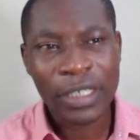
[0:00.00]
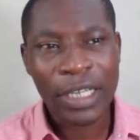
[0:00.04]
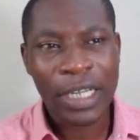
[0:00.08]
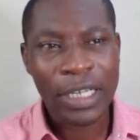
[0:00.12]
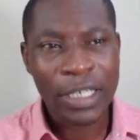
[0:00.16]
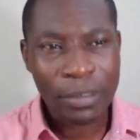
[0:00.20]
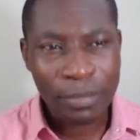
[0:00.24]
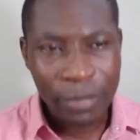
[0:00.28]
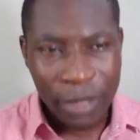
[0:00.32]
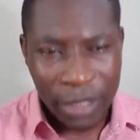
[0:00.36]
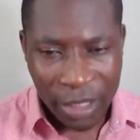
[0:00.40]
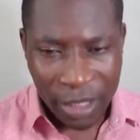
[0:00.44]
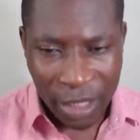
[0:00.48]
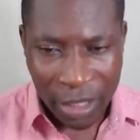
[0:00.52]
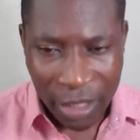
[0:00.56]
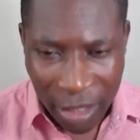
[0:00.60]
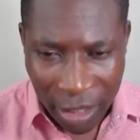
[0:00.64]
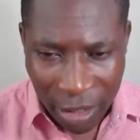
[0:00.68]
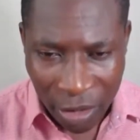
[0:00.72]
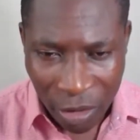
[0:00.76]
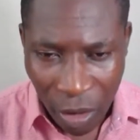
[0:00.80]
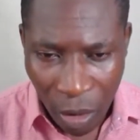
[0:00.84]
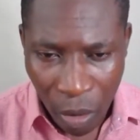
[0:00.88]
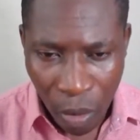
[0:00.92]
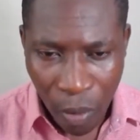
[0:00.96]
that the business
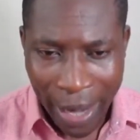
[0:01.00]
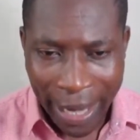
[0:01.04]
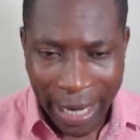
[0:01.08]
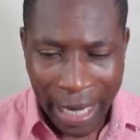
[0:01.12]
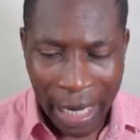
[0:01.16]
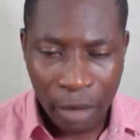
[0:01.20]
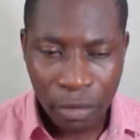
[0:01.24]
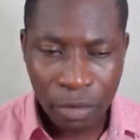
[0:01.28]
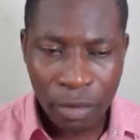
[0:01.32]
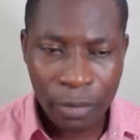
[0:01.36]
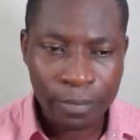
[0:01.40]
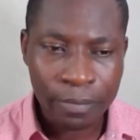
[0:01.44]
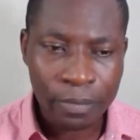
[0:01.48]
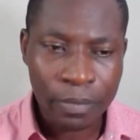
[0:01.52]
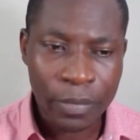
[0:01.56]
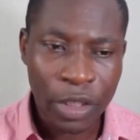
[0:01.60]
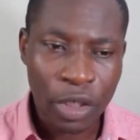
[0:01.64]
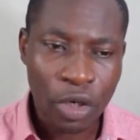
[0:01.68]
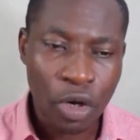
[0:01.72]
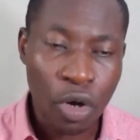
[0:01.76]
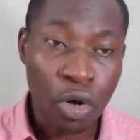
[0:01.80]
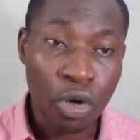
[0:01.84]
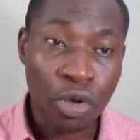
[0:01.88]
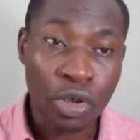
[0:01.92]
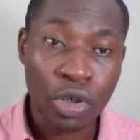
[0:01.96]
does not work out
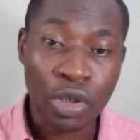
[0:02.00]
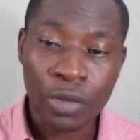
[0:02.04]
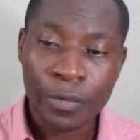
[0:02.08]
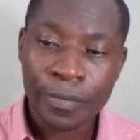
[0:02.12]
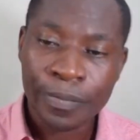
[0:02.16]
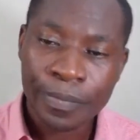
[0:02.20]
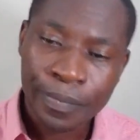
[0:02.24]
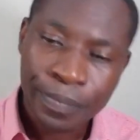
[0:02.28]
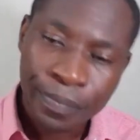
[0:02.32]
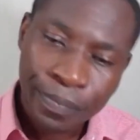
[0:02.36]
because